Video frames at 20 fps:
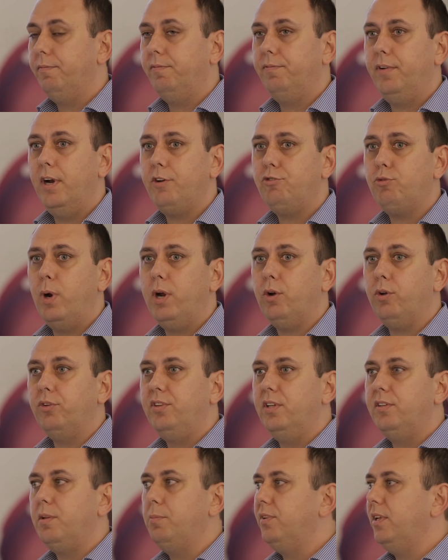freshwater
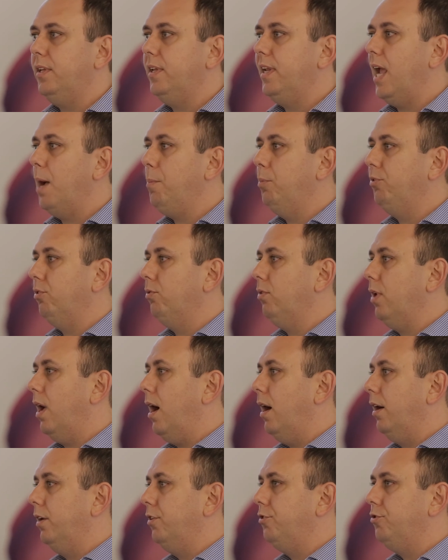ecosystems in the
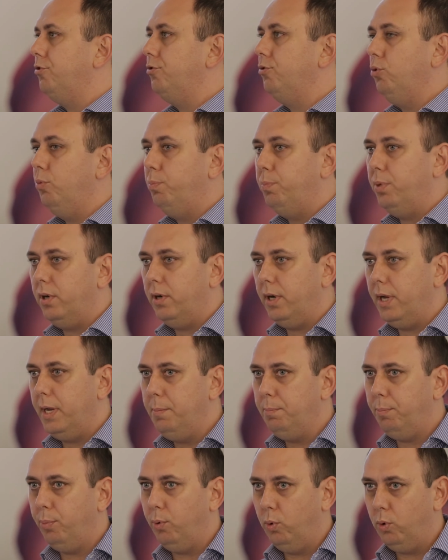Amazon are super
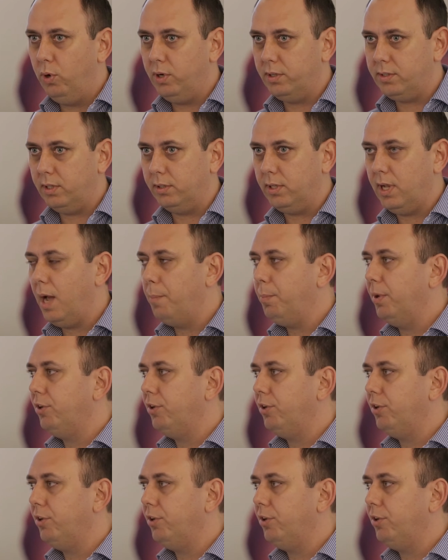important.